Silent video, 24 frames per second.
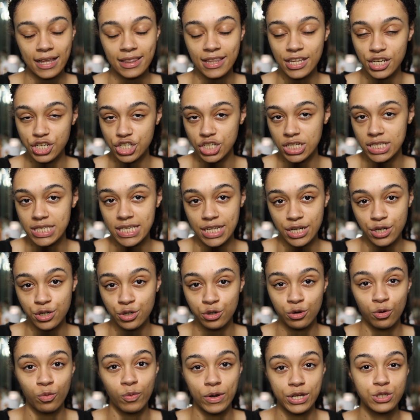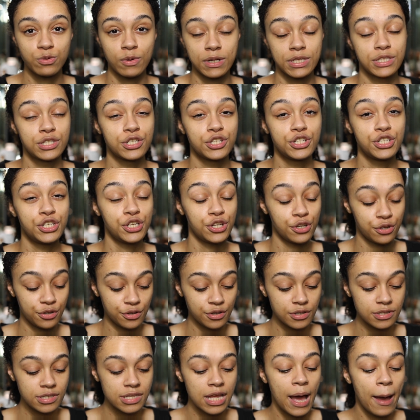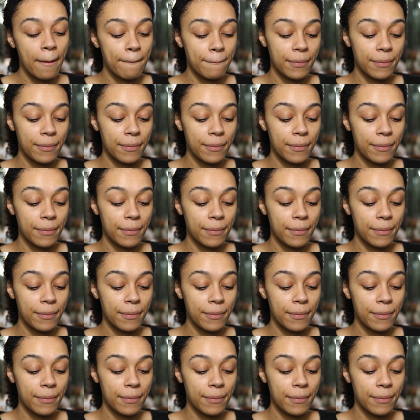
I literally didn't know which one to choose.